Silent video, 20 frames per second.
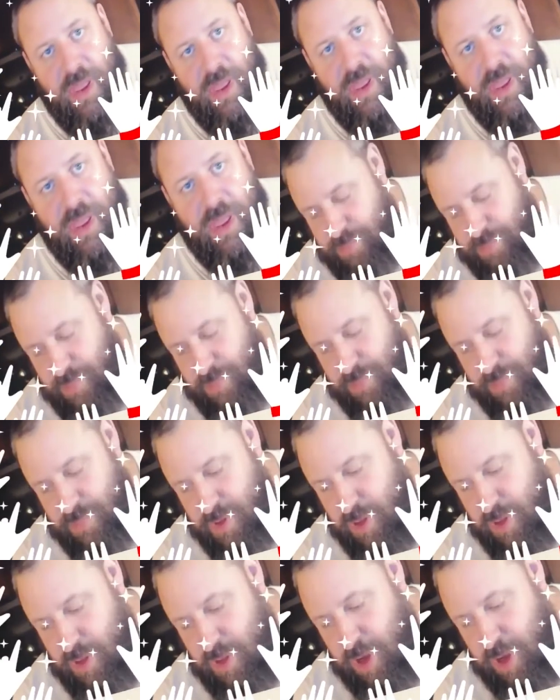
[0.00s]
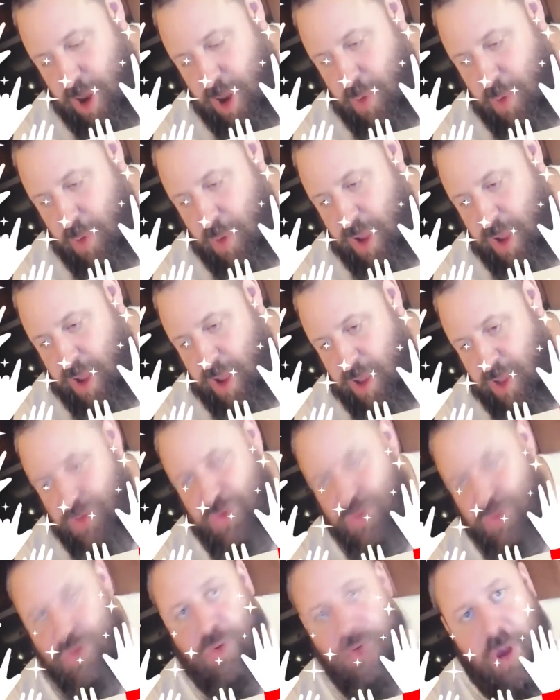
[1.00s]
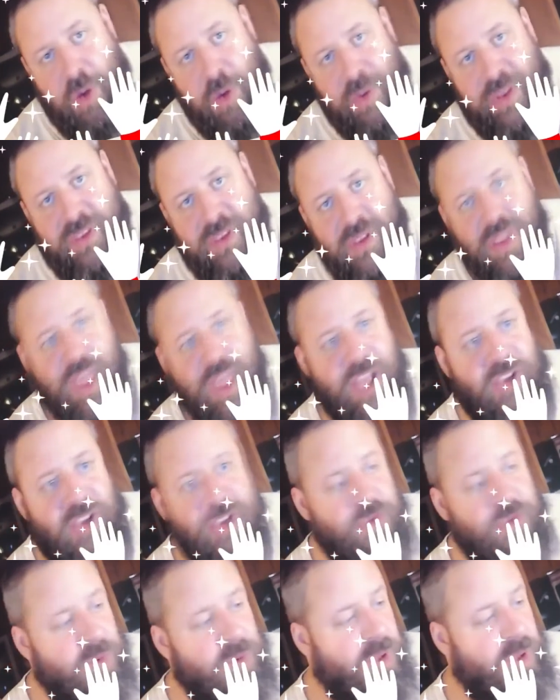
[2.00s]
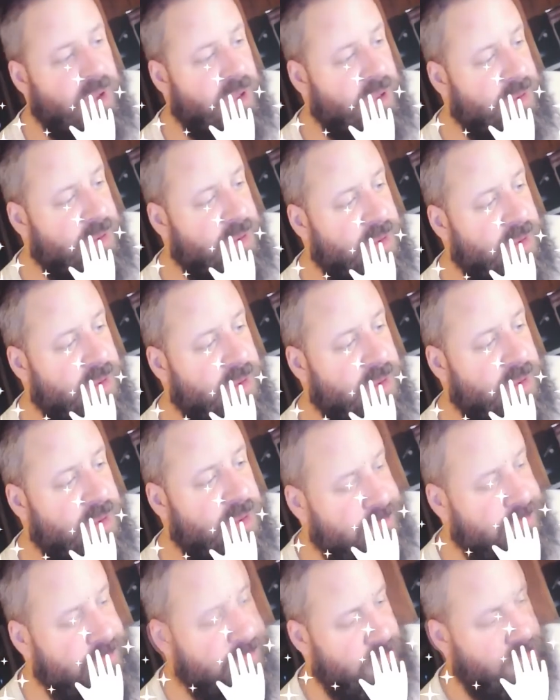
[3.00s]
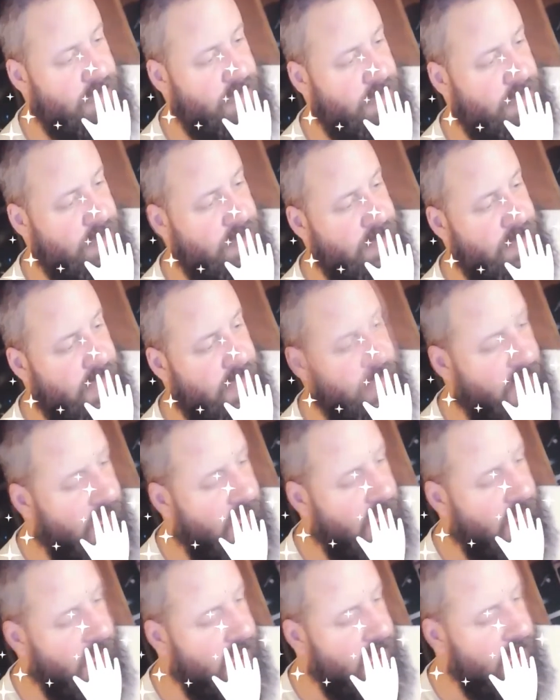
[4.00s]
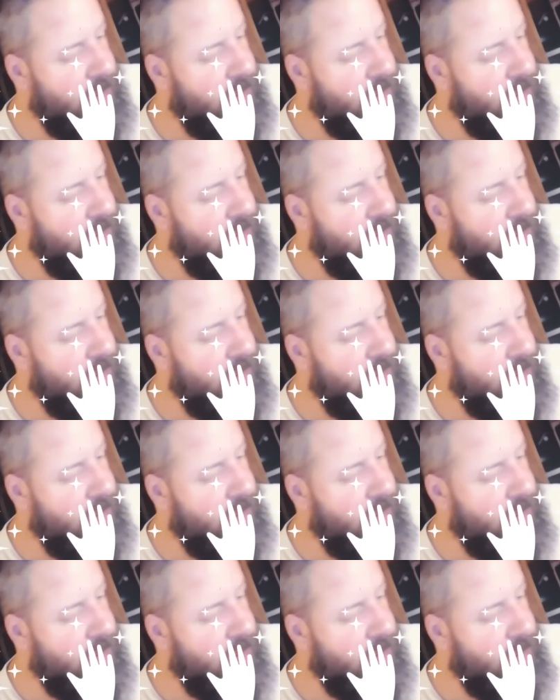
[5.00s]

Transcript: I mean, her dad supports her, you know,